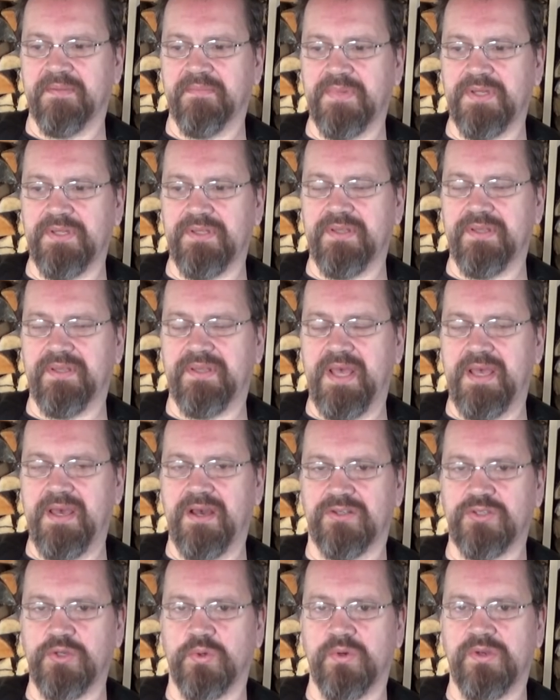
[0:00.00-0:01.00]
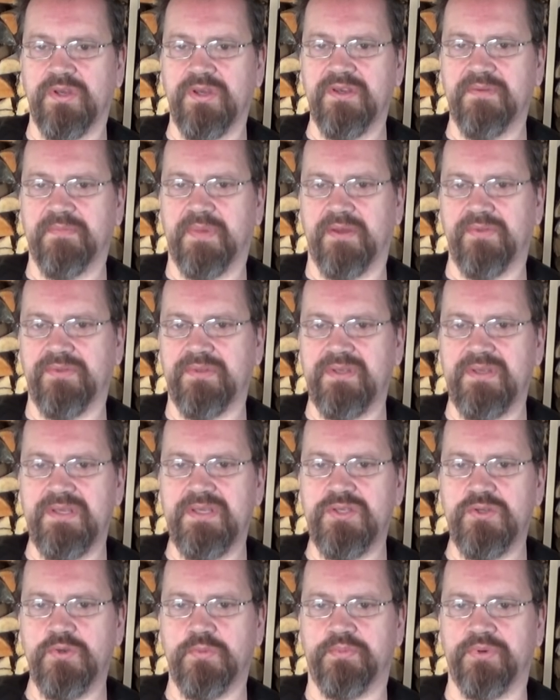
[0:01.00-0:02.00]
But they are talking about the
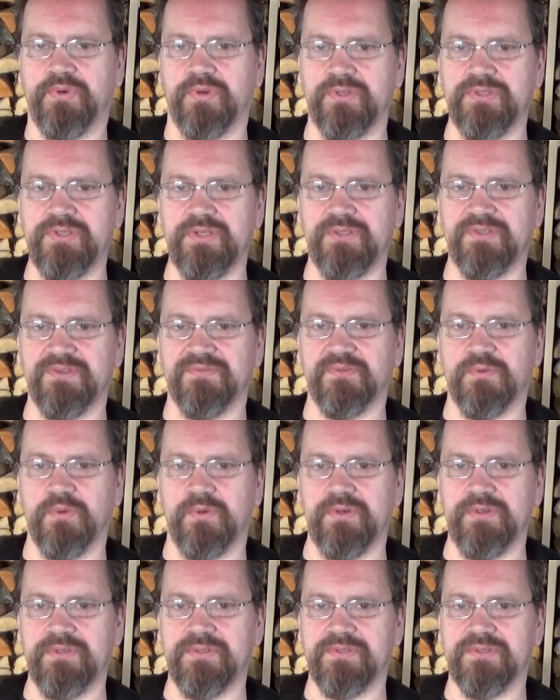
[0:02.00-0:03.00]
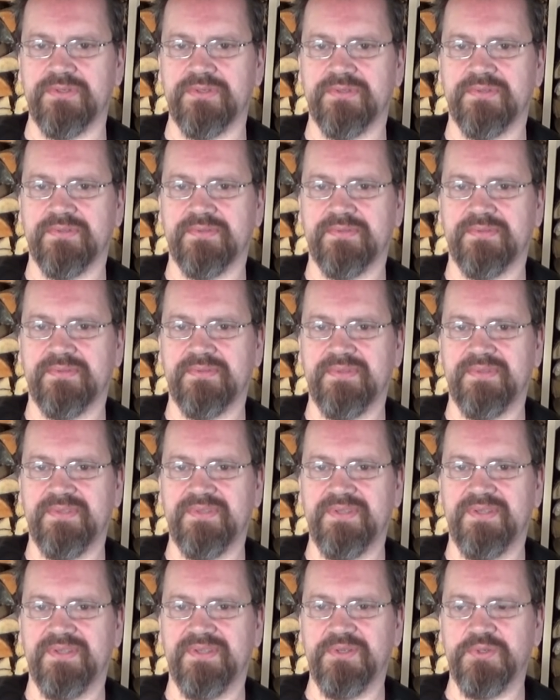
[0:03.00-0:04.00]
EU project, of course.
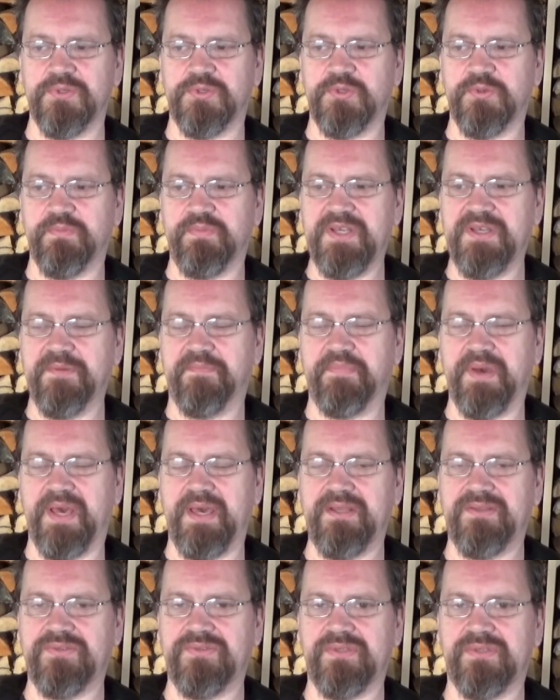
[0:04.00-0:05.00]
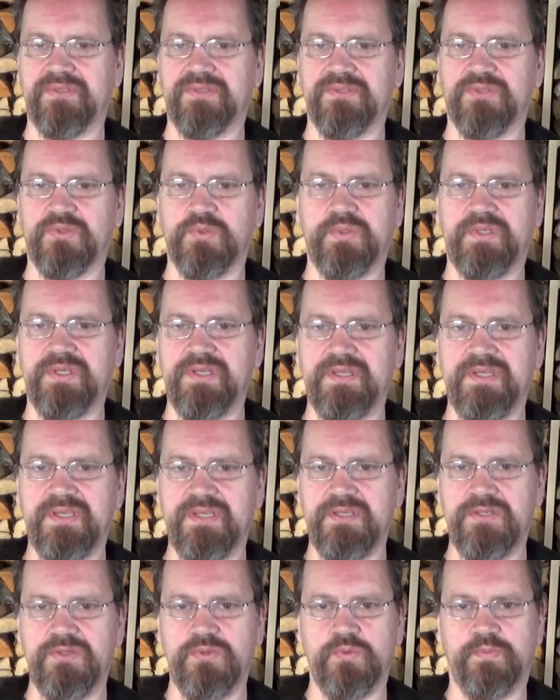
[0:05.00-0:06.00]
You should be a patriot to the
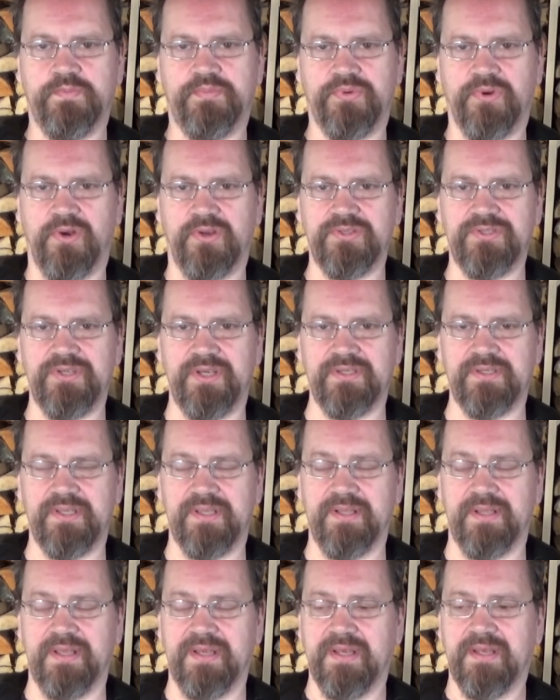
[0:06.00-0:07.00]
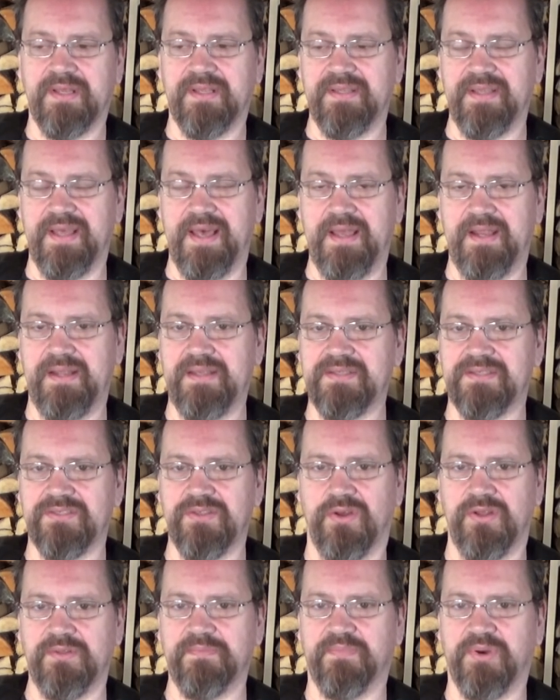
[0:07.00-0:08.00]
EU project, and that is
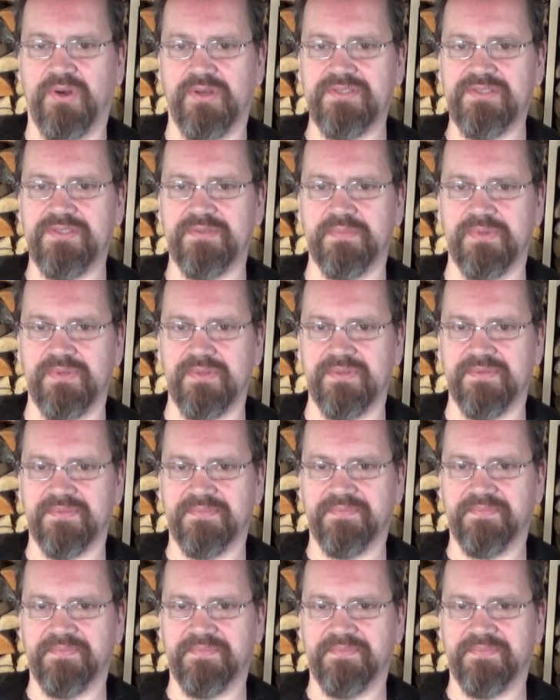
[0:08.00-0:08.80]
not possible.